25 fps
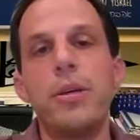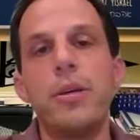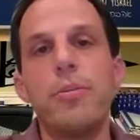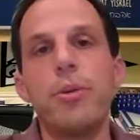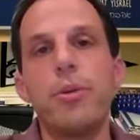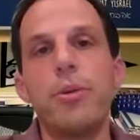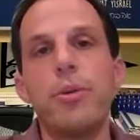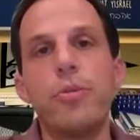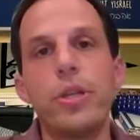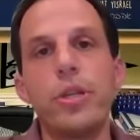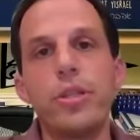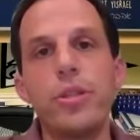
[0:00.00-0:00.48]

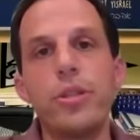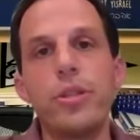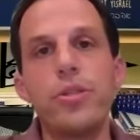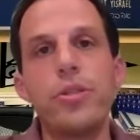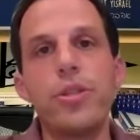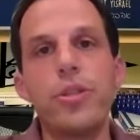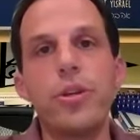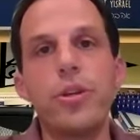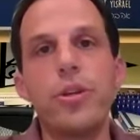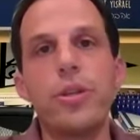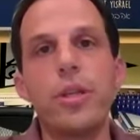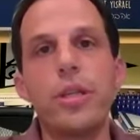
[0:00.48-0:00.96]
But rest
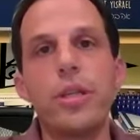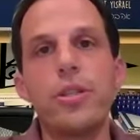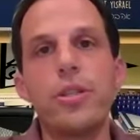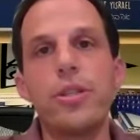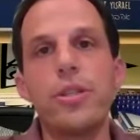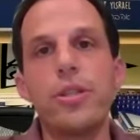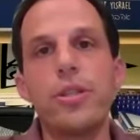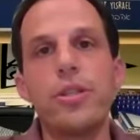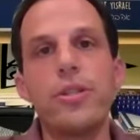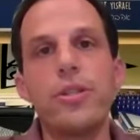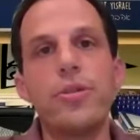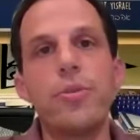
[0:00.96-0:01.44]
assured that
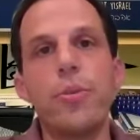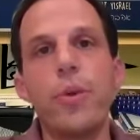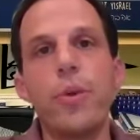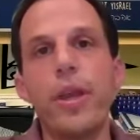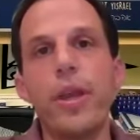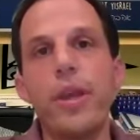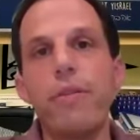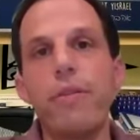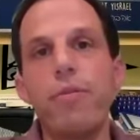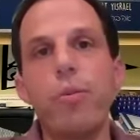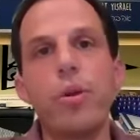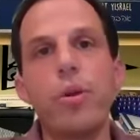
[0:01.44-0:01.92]
just as
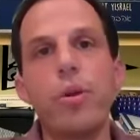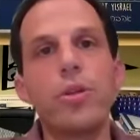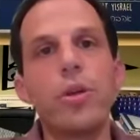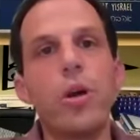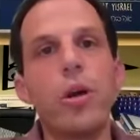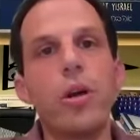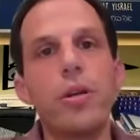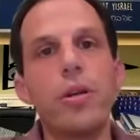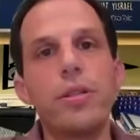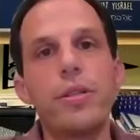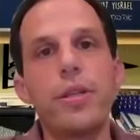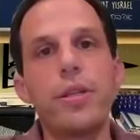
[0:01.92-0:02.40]
we have worked
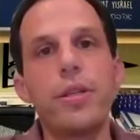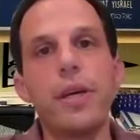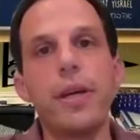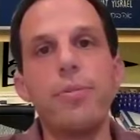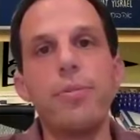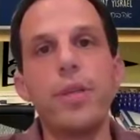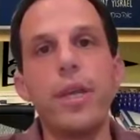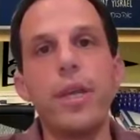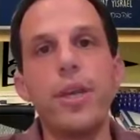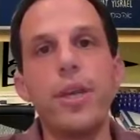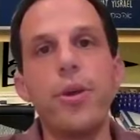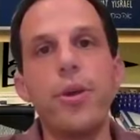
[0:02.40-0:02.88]
hard to
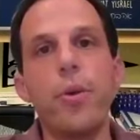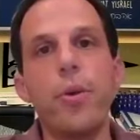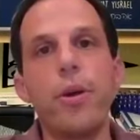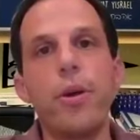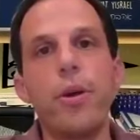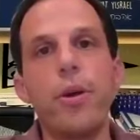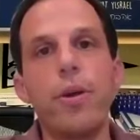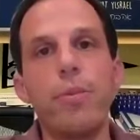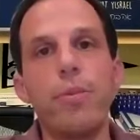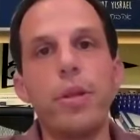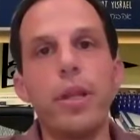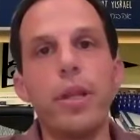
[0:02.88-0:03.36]
update you
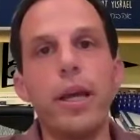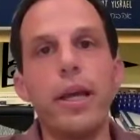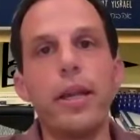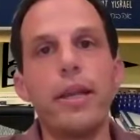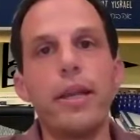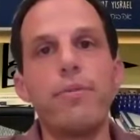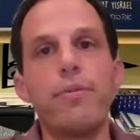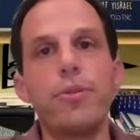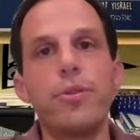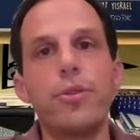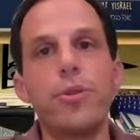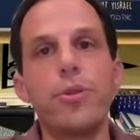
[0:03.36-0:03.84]
on our
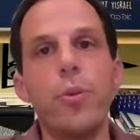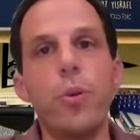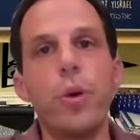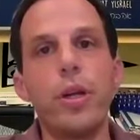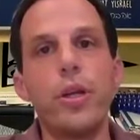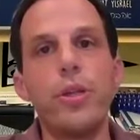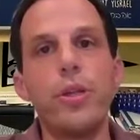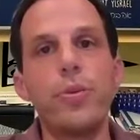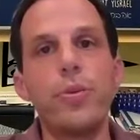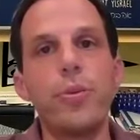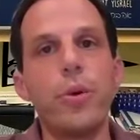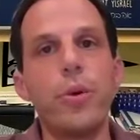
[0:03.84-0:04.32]
planning for
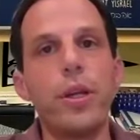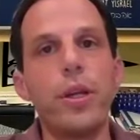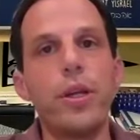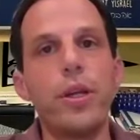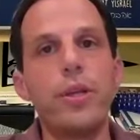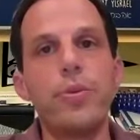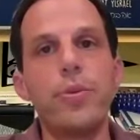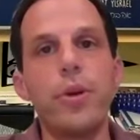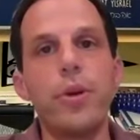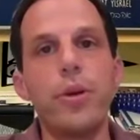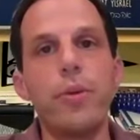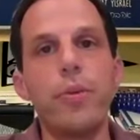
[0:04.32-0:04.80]

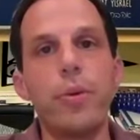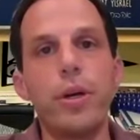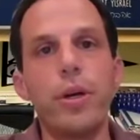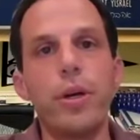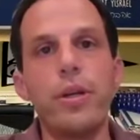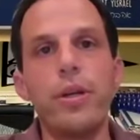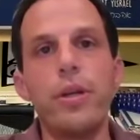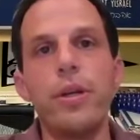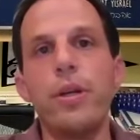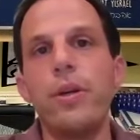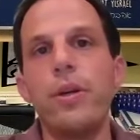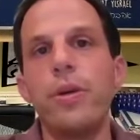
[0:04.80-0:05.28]

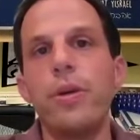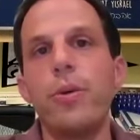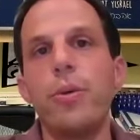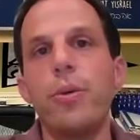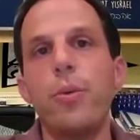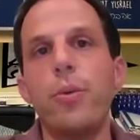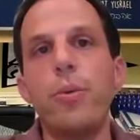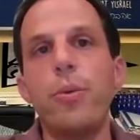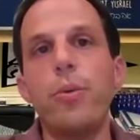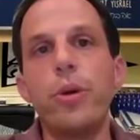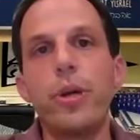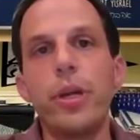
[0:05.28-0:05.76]
2020-21,
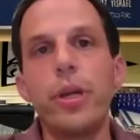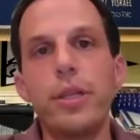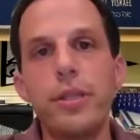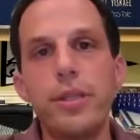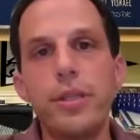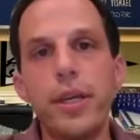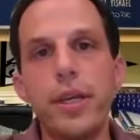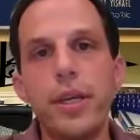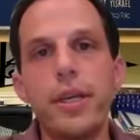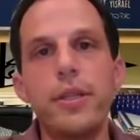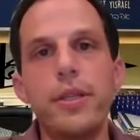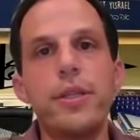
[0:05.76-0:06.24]
we will
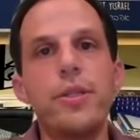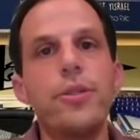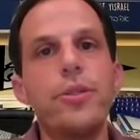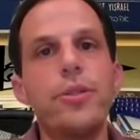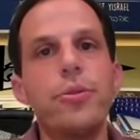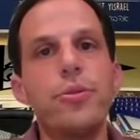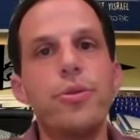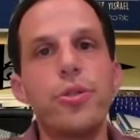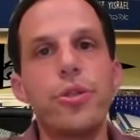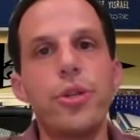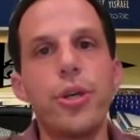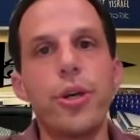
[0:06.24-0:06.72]
continue to
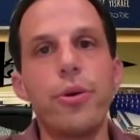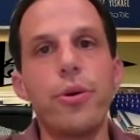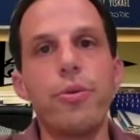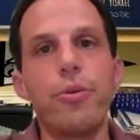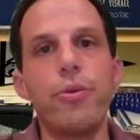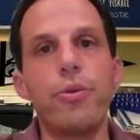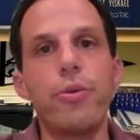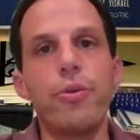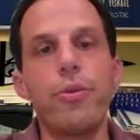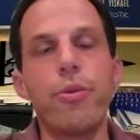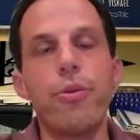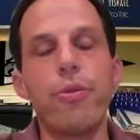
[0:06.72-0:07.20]
do
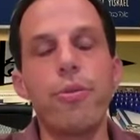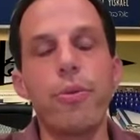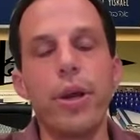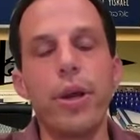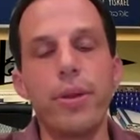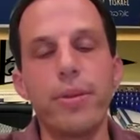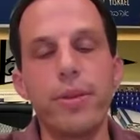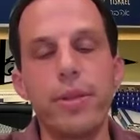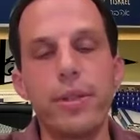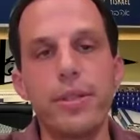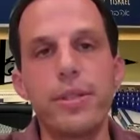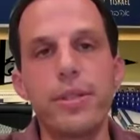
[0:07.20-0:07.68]
so
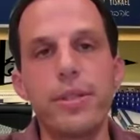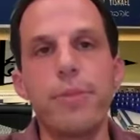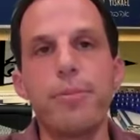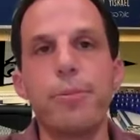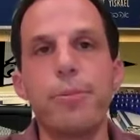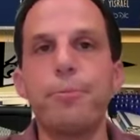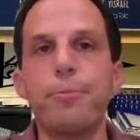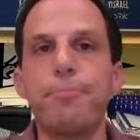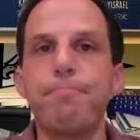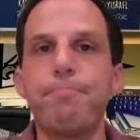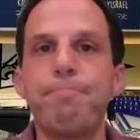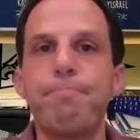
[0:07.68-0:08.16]
throughout the summer.